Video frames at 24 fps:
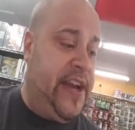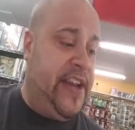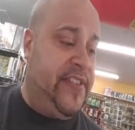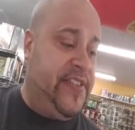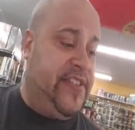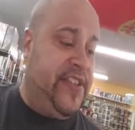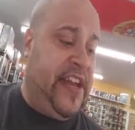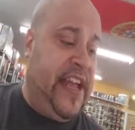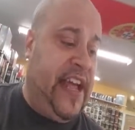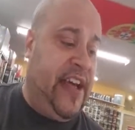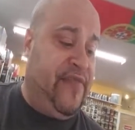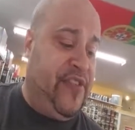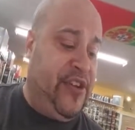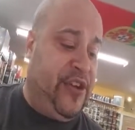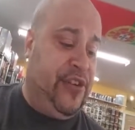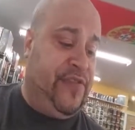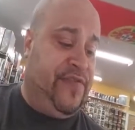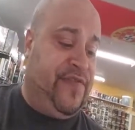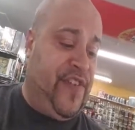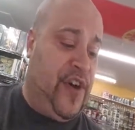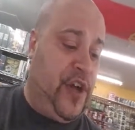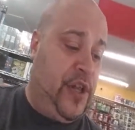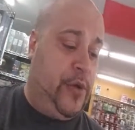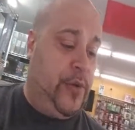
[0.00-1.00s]
It did have a good
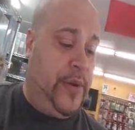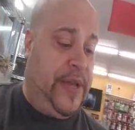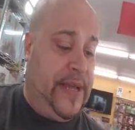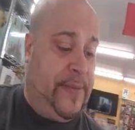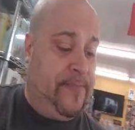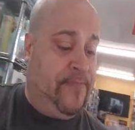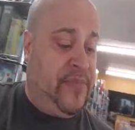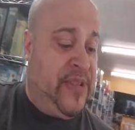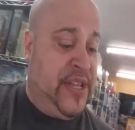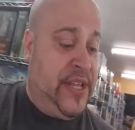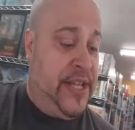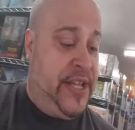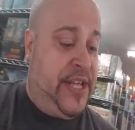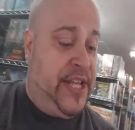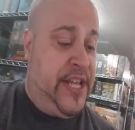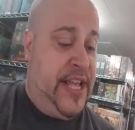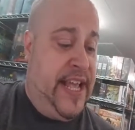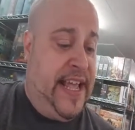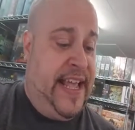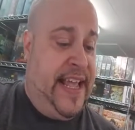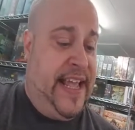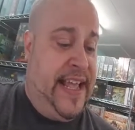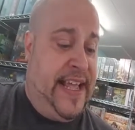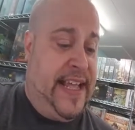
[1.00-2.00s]
following,
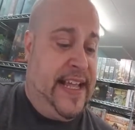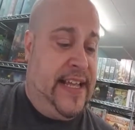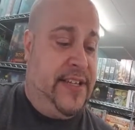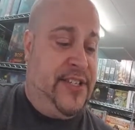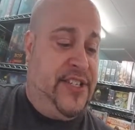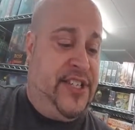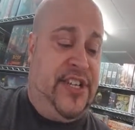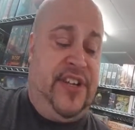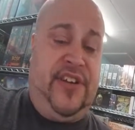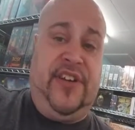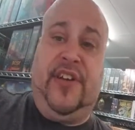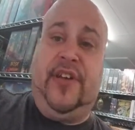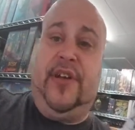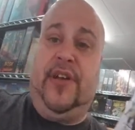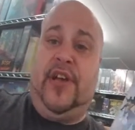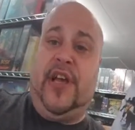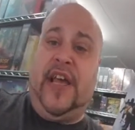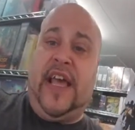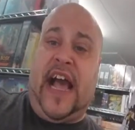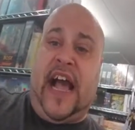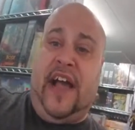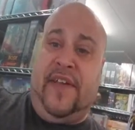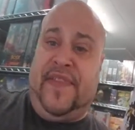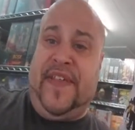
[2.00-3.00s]
and
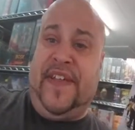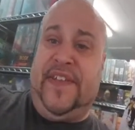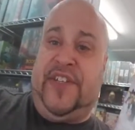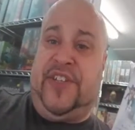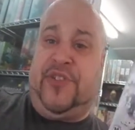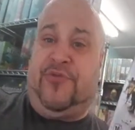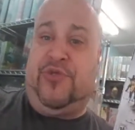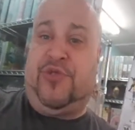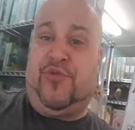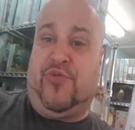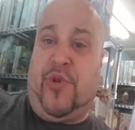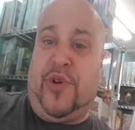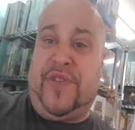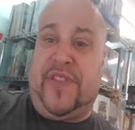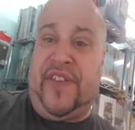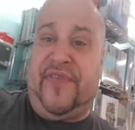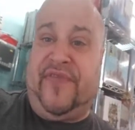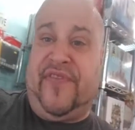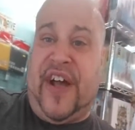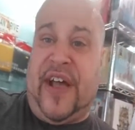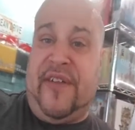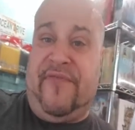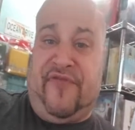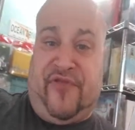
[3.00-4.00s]
I think this was worth the
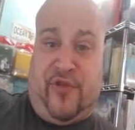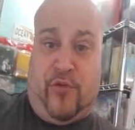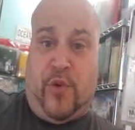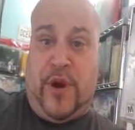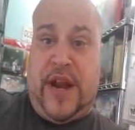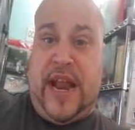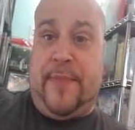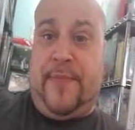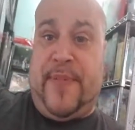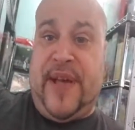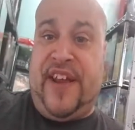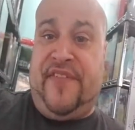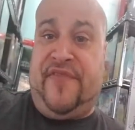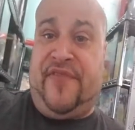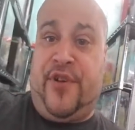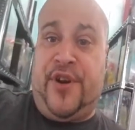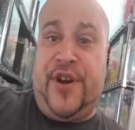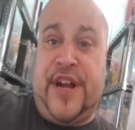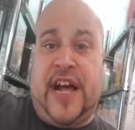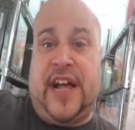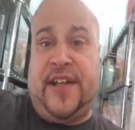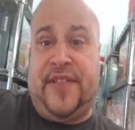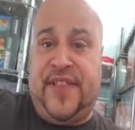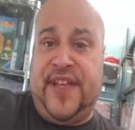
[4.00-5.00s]
5 for what I paid for
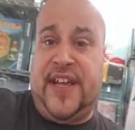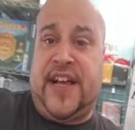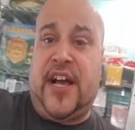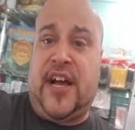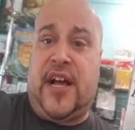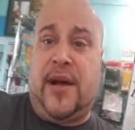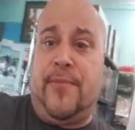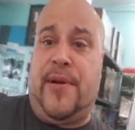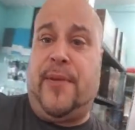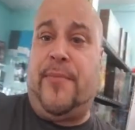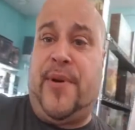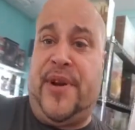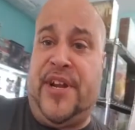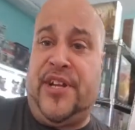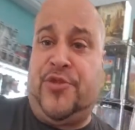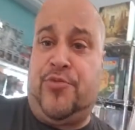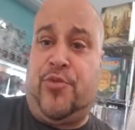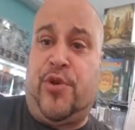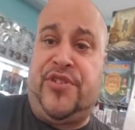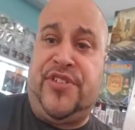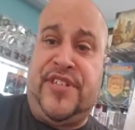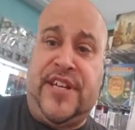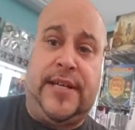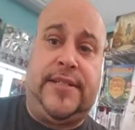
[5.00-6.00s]
it. I think I got my money's
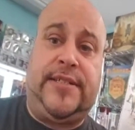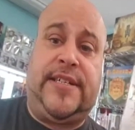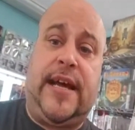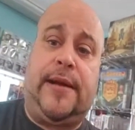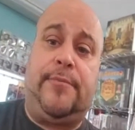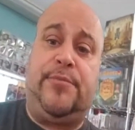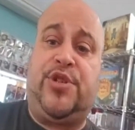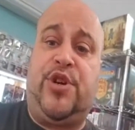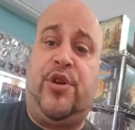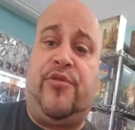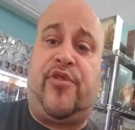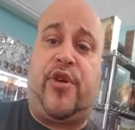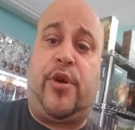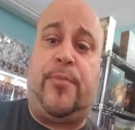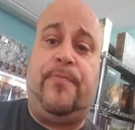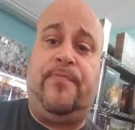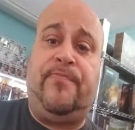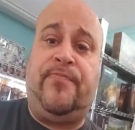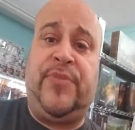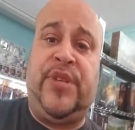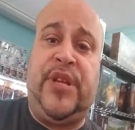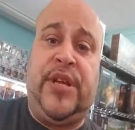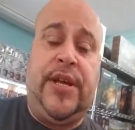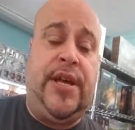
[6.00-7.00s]
worth 10 times over.
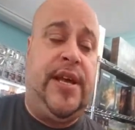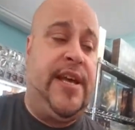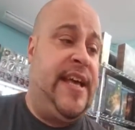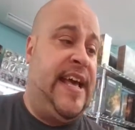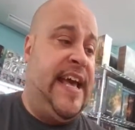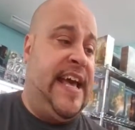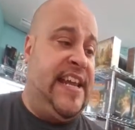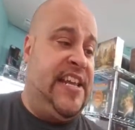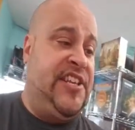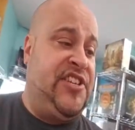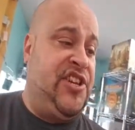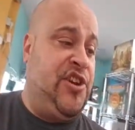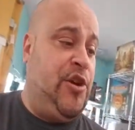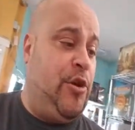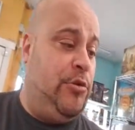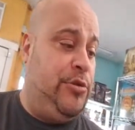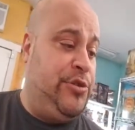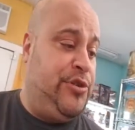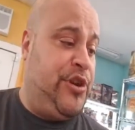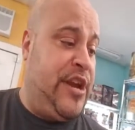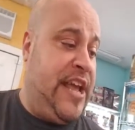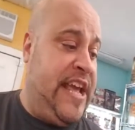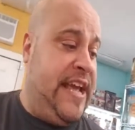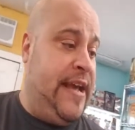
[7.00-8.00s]
It is an
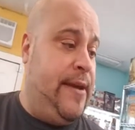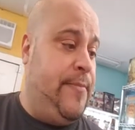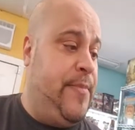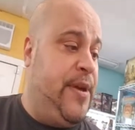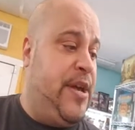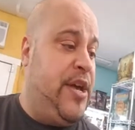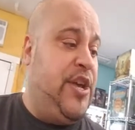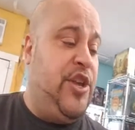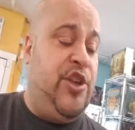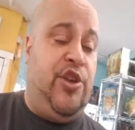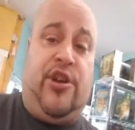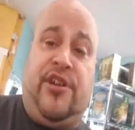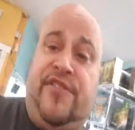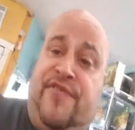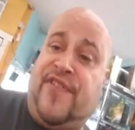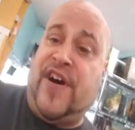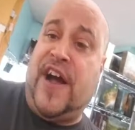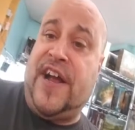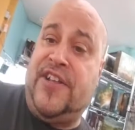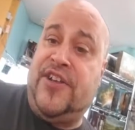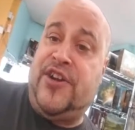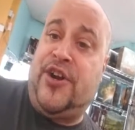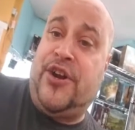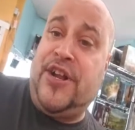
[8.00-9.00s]
older game. You could
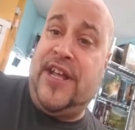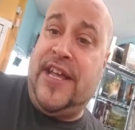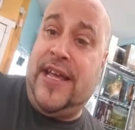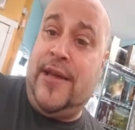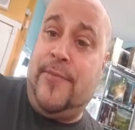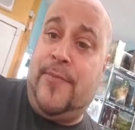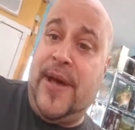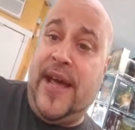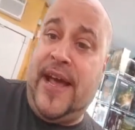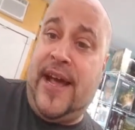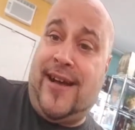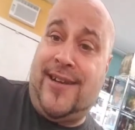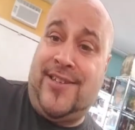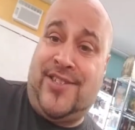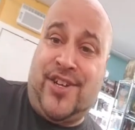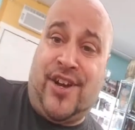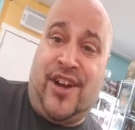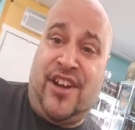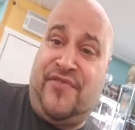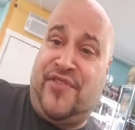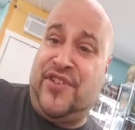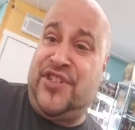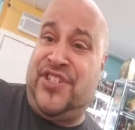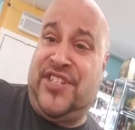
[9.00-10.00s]
find it on eBay. I saw
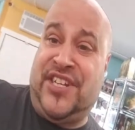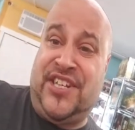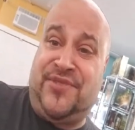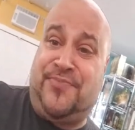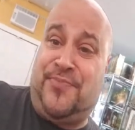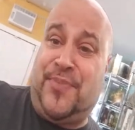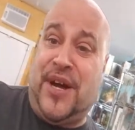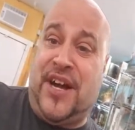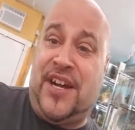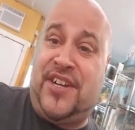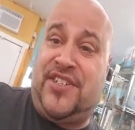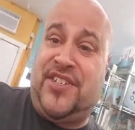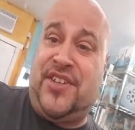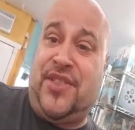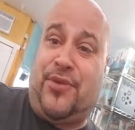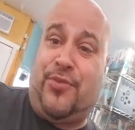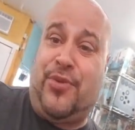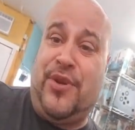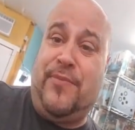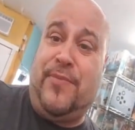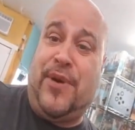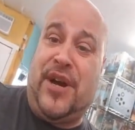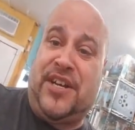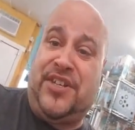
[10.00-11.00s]
it for $6 and
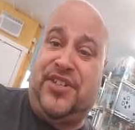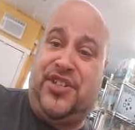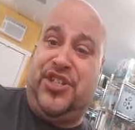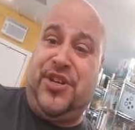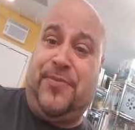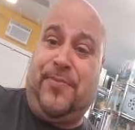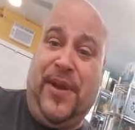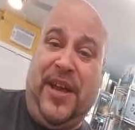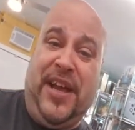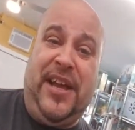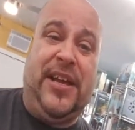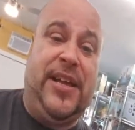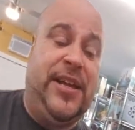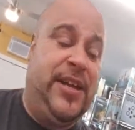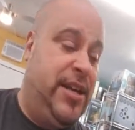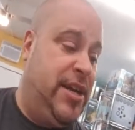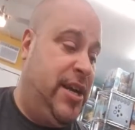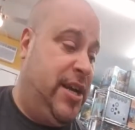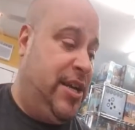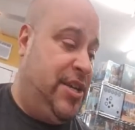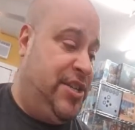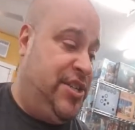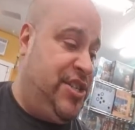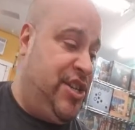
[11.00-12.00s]
$3 shipping.
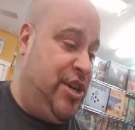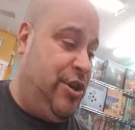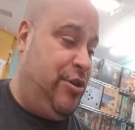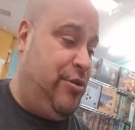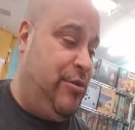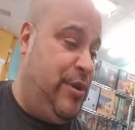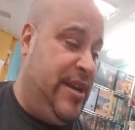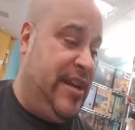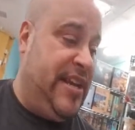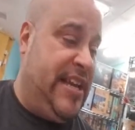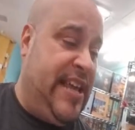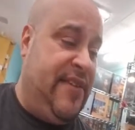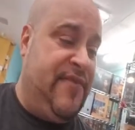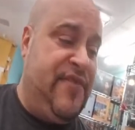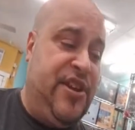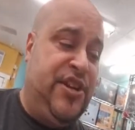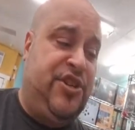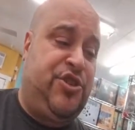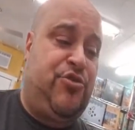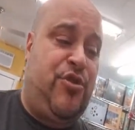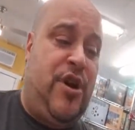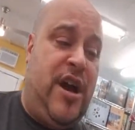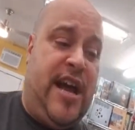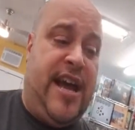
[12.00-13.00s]
So give it a
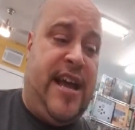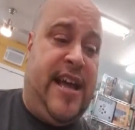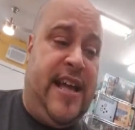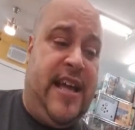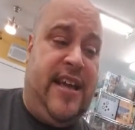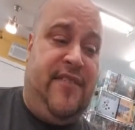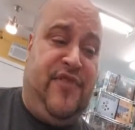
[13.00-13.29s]
try.